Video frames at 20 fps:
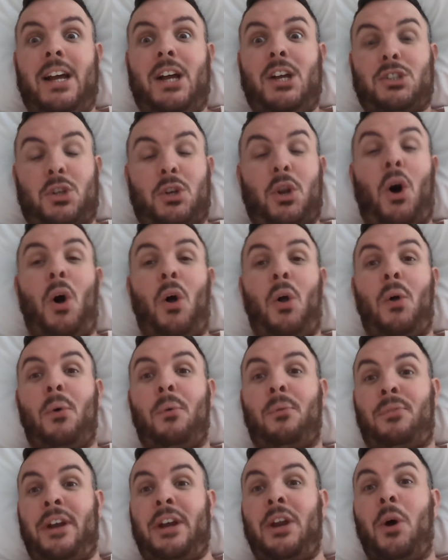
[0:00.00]
So the whole
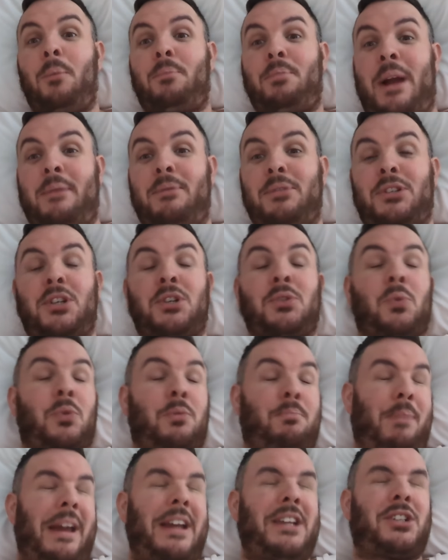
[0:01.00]
video premises
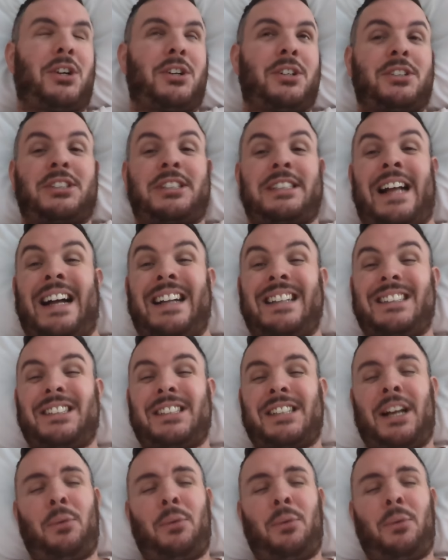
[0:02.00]
was based on the stats.